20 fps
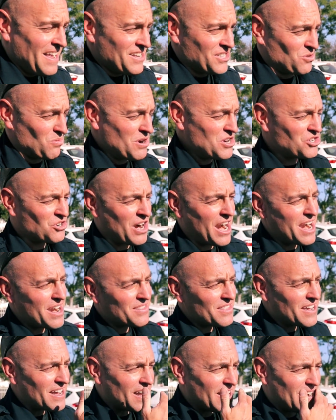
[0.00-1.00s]
So we
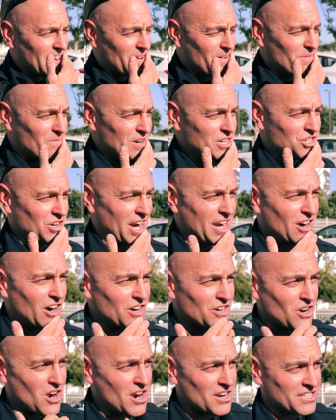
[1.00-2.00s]
train
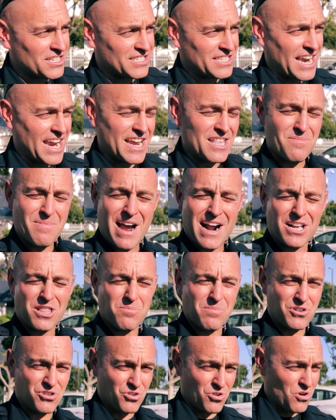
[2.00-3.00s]
our dogs to stay in the back of
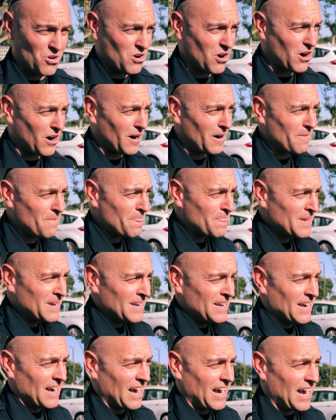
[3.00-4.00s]
the patrol car
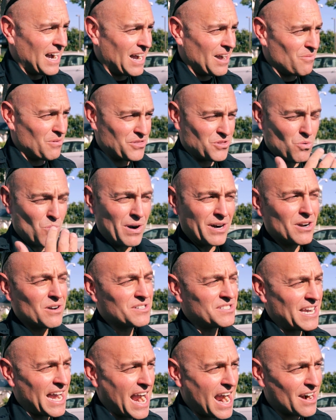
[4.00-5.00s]
with the
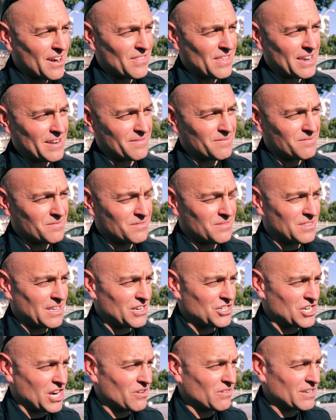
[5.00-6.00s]
windows down, and
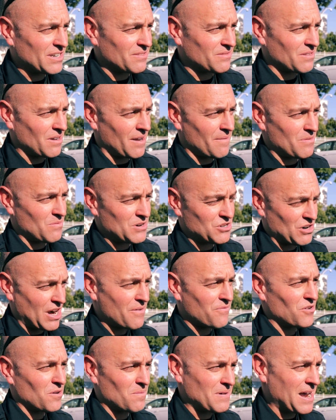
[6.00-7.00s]
they generally, we
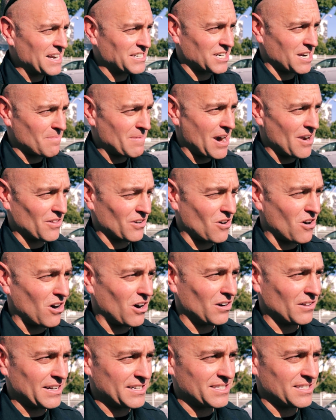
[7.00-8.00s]
train for them not to come out of the
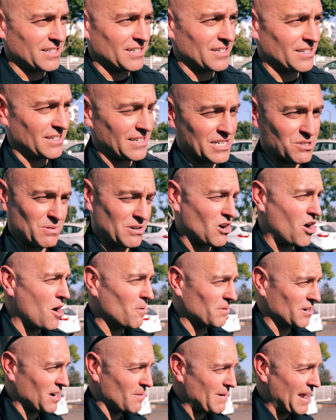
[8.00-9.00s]
car unless we
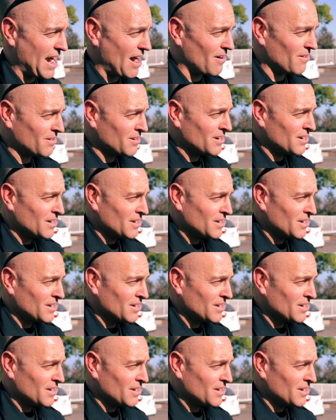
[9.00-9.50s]
call them to come out.